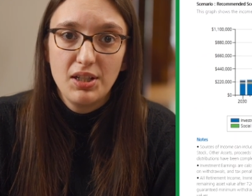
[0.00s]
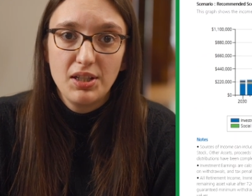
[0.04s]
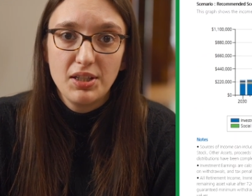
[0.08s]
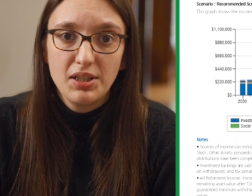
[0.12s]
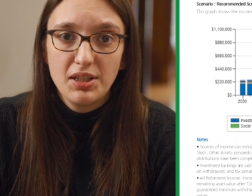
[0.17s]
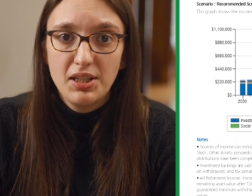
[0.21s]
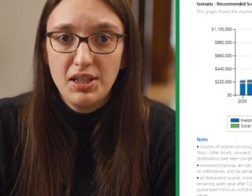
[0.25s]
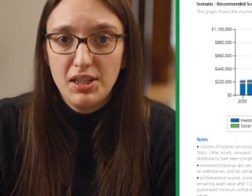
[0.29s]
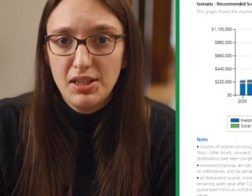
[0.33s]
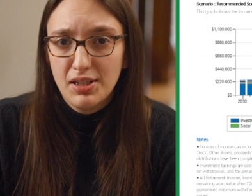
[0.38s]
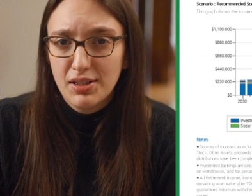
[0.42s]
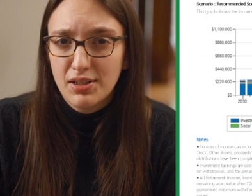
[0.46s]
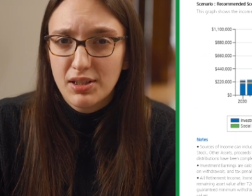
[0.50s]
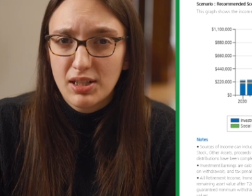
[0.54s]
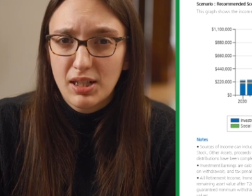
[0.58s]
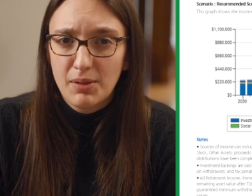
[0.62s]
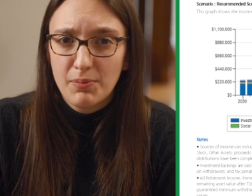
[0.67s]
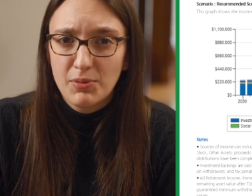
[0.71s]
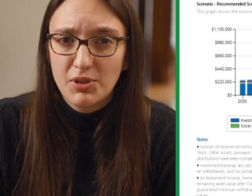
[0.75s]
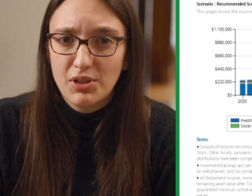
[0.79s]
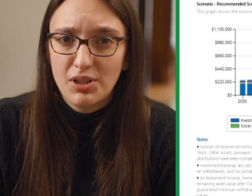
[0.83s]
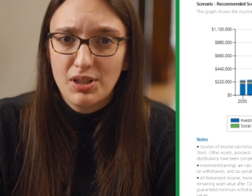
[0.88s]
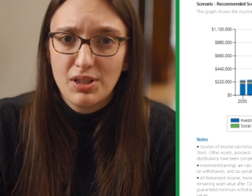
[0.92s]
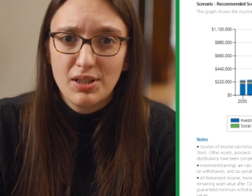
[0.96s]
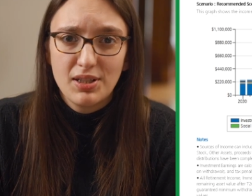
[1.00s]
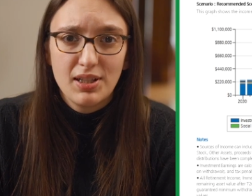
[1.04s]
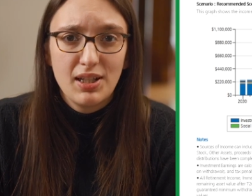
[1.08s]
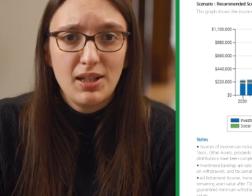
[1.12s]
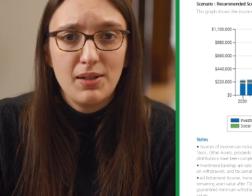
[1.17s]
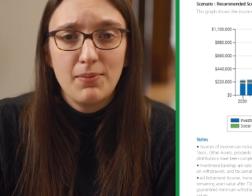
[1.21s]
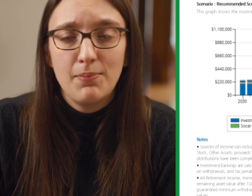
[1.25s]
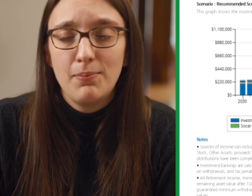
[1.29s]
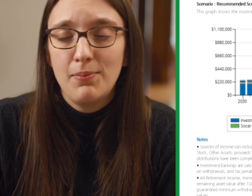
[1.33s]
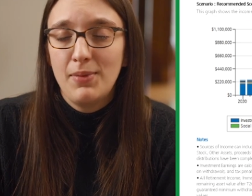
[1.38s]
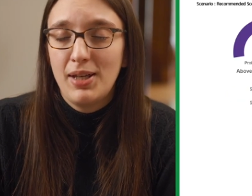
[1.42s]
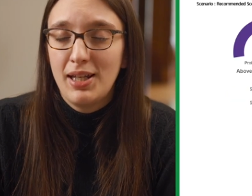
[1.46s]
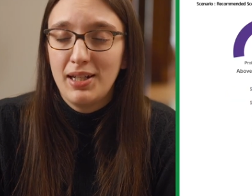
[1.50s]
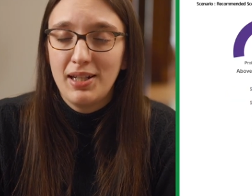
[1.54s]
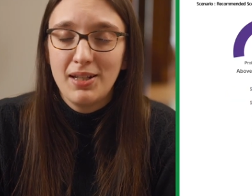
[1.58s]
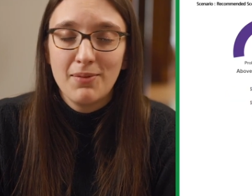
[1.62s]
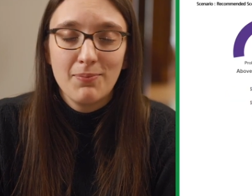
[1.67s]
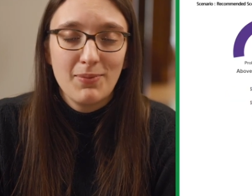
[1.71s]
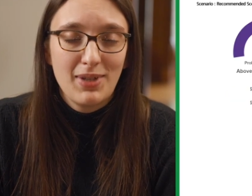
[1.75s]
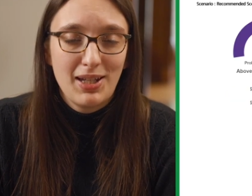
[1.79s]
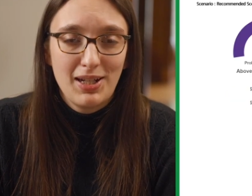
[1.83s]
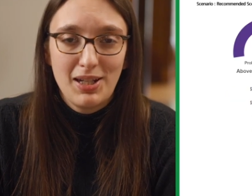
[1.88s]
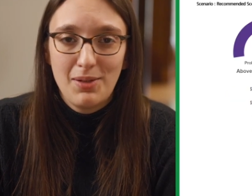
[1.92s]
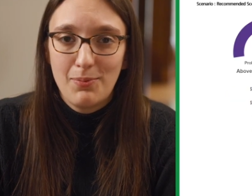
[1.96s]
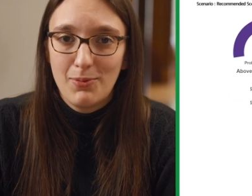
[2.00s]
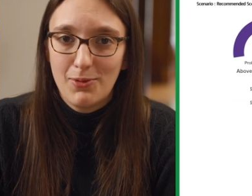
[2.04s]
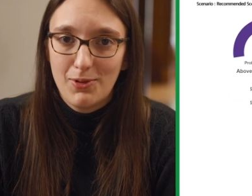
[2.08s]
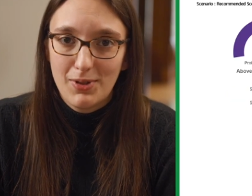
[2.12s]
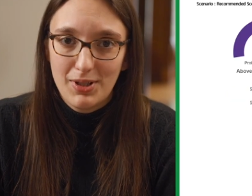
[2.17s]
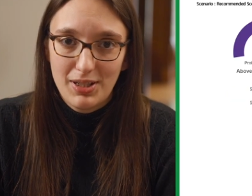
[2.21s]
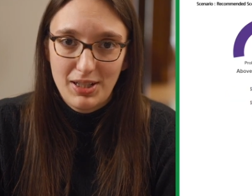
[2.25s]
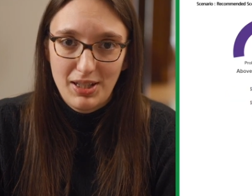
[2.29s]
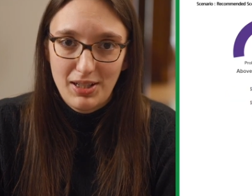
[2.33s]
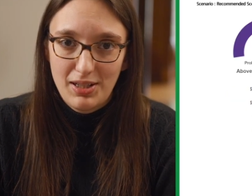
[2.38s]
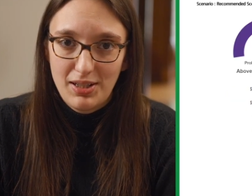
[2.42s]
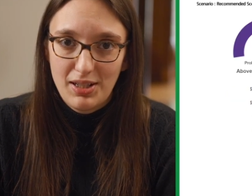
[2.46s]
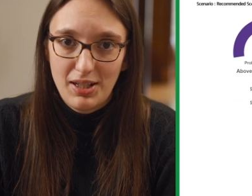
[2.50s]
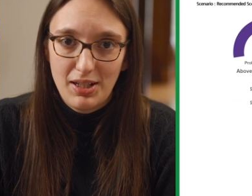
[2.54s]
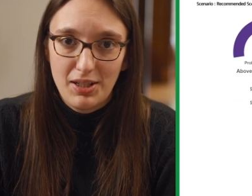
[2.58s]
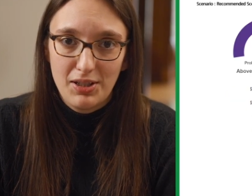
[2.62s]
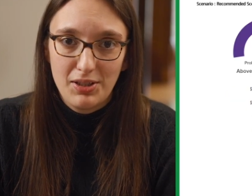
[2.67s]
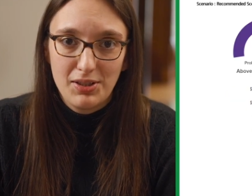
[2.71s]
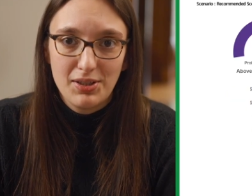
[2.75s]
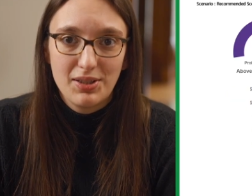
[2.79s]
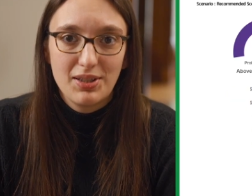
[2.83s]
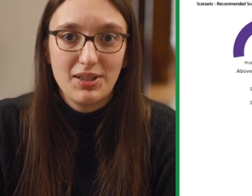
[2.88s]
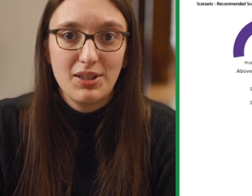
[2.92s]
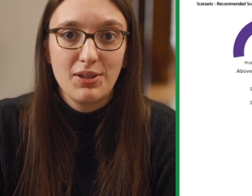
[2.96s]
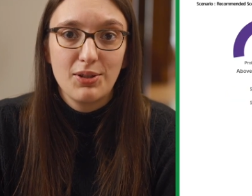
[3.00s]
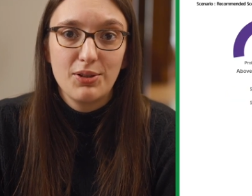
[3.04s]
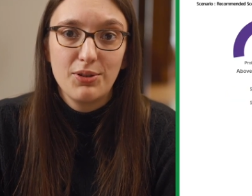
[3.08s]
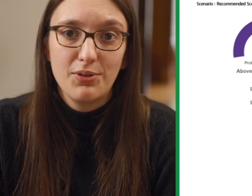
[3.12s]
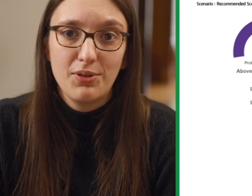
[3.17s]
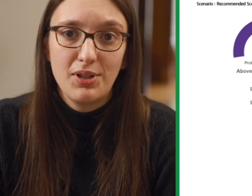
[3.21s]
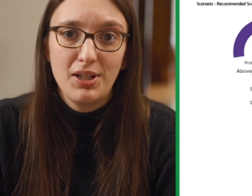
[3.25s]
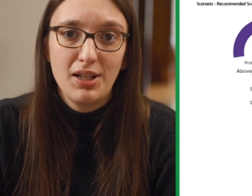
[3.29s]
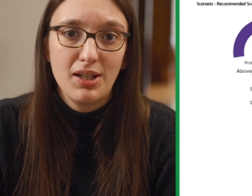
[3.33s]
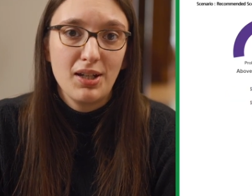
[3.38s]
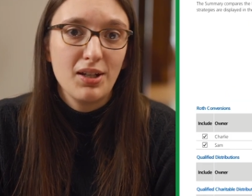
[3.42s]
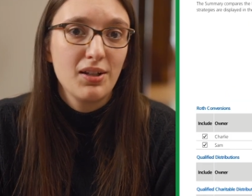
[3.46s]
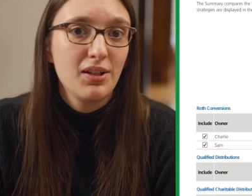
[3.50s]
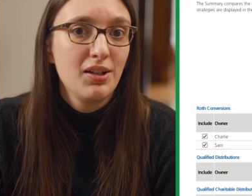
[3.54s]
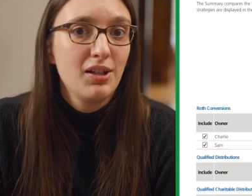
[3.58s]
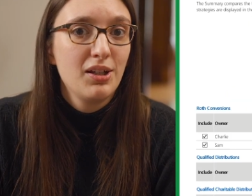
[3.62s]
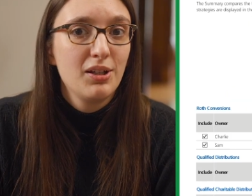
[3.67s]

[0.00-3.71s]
key assumptions, and many, many more details, including